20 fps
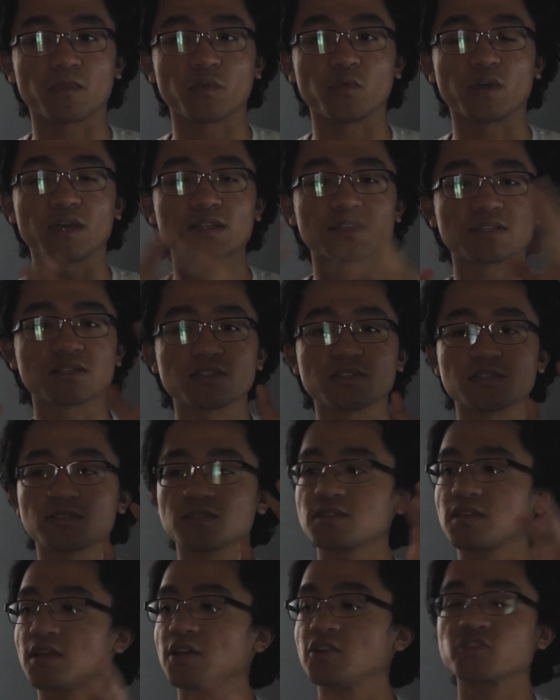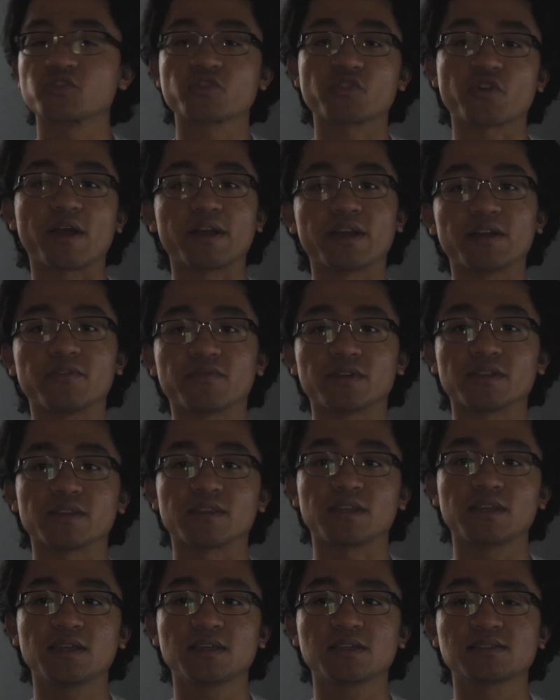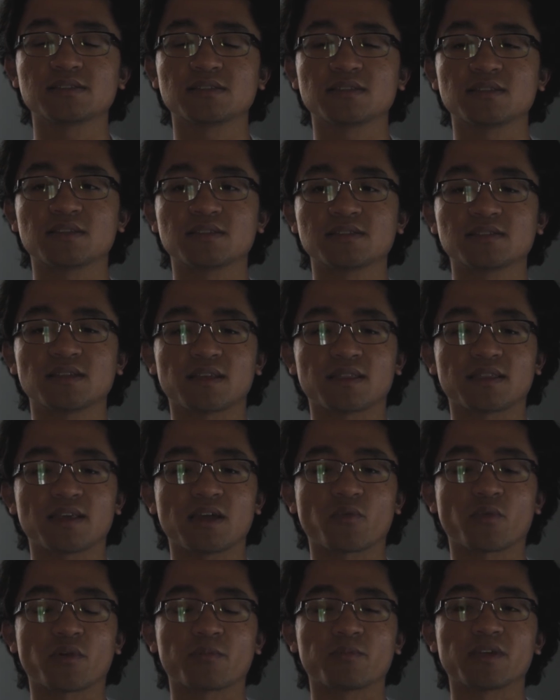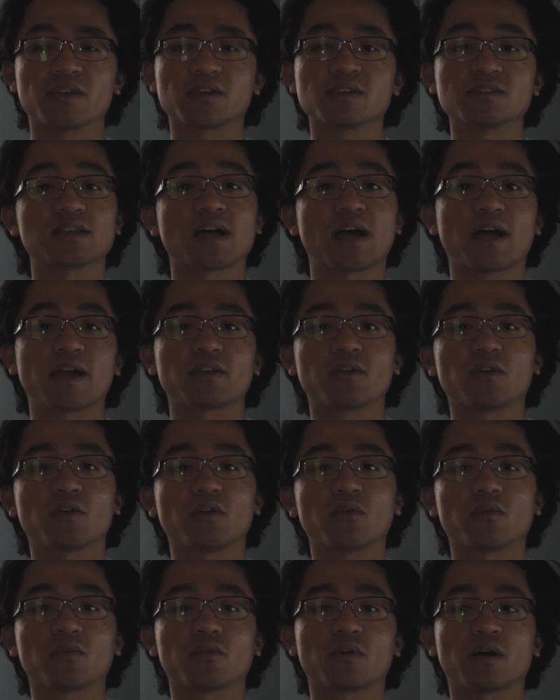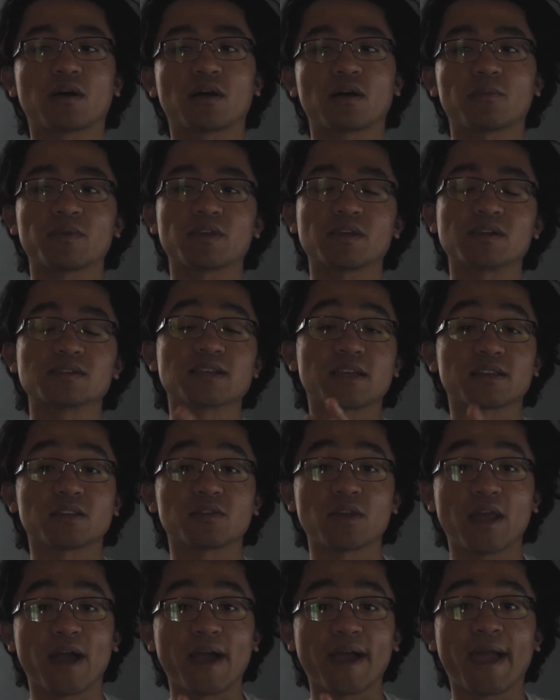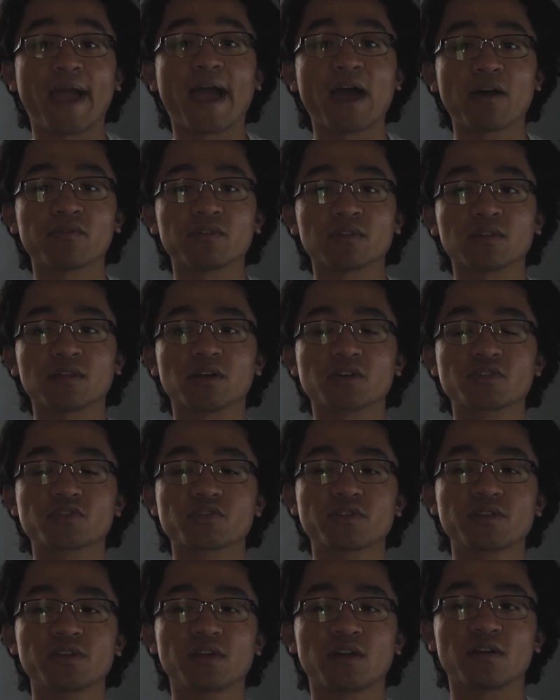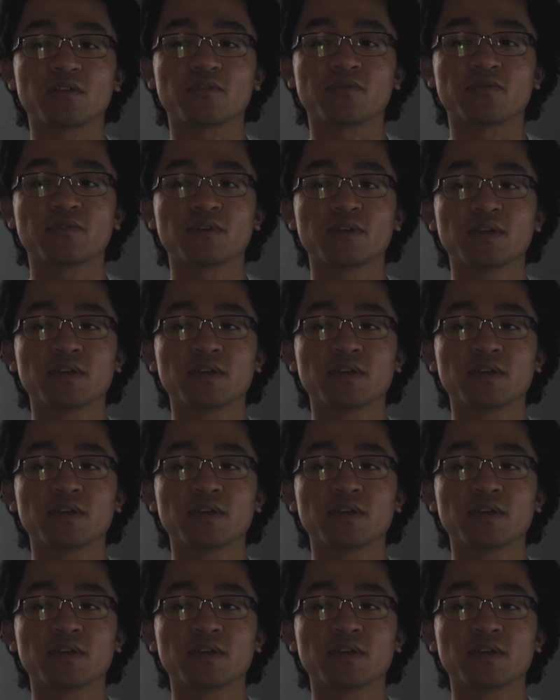get to just try different things and things like that, where because I have the luxury of,